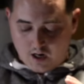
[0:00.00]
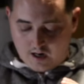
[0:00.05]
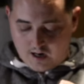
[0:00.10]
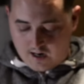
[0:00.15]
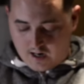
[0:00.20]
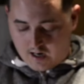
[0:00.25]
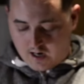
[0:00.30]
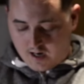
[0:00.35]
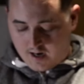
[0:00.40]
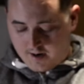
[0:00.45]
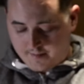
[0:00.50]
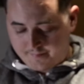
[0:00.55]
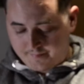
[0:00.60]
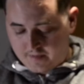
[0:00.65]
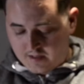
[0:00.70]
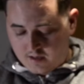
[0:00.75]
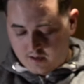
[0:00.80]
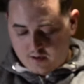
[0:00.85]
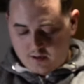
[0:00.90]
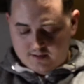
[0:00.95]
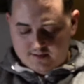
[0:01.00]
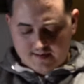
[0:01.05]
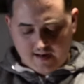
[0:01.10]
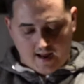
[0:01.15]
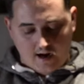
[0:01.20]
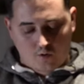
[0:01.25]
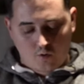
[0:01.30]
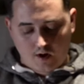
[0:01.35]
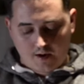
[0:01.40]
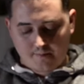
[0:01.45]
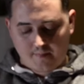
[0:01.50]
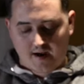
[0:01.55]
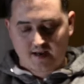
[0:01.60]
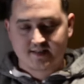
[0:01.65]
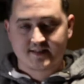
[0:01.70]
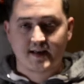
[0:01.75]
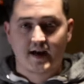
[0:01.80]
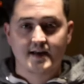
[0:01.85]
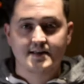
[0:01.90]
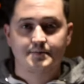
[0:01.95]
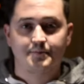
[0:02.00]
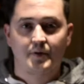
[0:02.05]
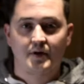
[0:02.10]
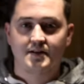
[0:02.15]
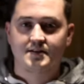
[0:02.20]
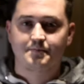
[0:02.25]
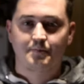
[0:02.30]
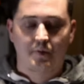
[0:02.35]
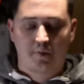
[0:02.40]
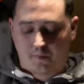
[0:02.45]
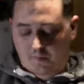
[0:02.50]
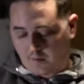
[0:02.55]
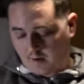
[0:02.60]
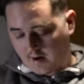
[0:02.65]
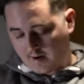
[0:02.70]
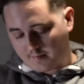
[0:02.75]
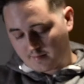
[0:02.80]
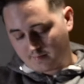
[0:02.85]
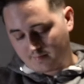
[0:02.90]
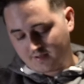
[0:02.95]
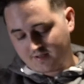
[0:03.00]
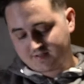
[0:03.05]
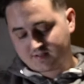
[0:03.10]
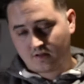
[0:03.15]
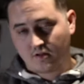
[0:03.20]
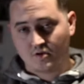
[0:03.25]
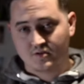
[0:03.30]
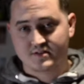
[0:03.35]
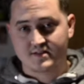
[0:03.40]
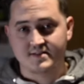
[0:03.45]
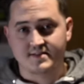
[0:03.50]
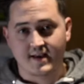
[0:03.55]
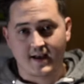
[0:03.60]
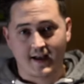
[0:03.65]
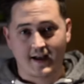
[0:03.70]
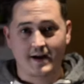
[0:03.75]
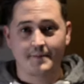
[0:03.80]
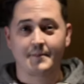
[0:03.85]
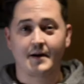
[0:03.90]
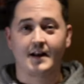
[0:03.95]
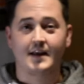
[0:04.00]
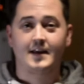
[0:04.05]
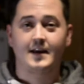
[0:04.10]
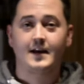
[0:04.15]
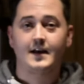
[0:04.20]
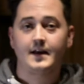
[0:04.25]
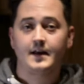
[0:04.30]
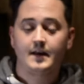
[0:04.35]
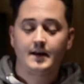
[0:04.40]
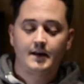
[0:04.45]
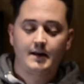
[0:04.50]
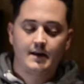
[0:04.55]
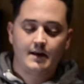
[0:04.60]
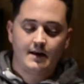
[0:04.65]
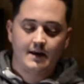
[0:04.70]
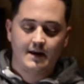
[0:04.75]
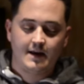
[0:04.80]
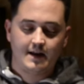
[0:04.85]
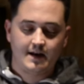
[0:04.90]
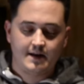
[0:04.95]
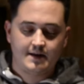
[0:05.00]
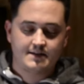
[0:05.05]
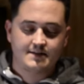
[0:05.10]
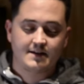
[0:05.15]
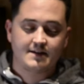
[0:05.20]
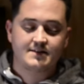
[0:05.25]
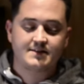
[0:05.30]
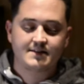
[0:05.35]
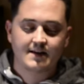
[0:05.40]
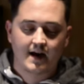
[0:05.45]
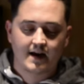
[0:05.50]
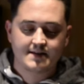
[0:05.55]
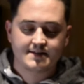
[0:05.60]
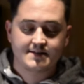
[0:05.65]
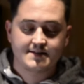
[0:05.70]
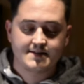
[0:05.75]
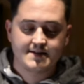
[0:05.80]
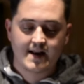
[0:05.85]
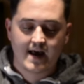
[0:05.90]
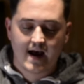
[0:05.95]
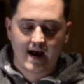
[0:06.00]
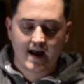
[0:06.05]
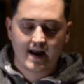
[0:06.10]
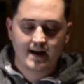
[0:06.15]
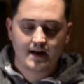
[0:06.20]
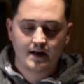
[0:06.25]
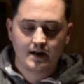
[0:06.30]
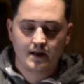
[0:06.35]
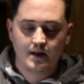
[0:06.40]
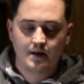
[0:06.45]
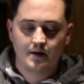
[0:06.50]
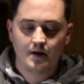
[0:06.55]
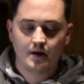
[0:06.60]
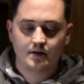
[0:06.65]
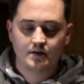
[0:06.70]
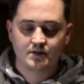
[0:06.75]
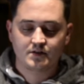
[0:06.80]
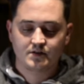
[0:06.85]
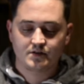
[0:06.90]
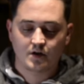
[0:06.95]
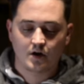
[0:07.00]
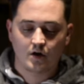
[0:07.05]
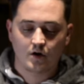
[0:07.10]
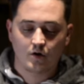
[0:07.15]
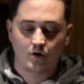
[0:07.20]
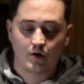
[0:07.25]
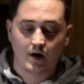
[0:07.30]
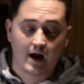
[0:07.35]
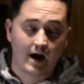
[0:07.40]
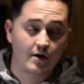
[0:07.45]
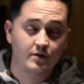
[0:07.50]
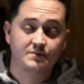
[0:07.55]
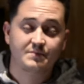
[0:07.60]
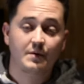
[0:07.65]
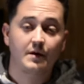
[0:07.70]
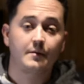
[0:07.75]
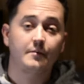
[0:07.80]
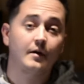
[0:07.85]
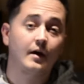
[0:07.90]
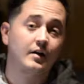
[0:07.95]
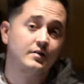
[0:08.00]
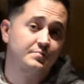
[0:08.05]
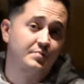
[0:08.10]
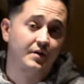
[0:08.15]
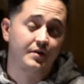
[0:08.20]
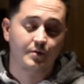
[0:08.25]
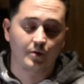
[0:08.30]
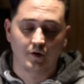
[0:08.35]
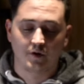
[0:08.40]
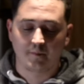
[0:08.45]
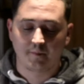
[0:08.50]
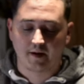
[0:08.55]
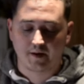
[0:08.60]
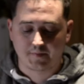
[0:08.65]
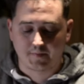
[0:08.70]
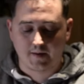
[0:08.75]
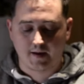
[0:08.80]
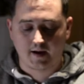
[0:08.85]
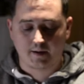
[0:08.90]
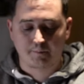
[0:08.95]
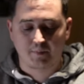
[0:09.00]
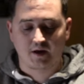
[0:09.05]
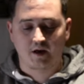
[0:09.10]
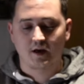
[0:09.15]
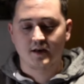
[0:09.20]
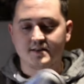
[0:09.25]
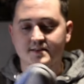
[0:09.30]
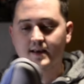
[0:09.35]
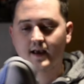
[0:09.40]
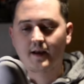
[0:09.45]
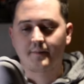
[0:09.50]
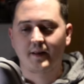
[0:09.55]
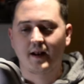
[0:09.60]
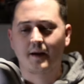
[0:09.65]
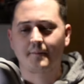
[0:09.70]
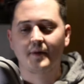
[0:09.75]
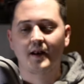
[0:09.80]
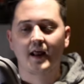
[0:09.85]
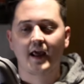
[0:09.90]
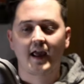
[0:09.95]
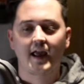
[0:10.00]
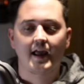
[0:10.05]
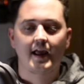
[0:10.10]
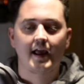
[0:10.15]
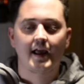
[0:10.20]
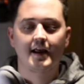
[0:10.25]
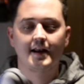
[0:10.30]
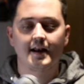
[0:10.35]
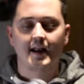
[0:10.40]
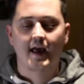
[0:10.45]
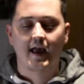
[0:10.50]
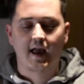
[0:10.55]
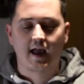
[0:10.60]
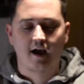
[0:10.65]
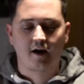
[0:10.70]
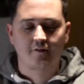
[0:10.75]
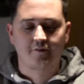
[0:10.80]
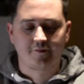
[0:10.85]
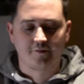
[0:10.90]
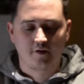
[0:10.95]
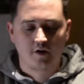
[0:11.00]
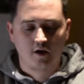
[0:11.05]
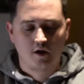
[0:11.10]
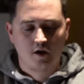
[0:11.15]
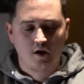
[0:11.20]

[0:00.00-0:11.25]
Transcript: It's not quite my size, but it's probably as close as I'm going to get. It is a size 9, so I was pretty thrilled about that, because I mean I'm an 8, 8.5.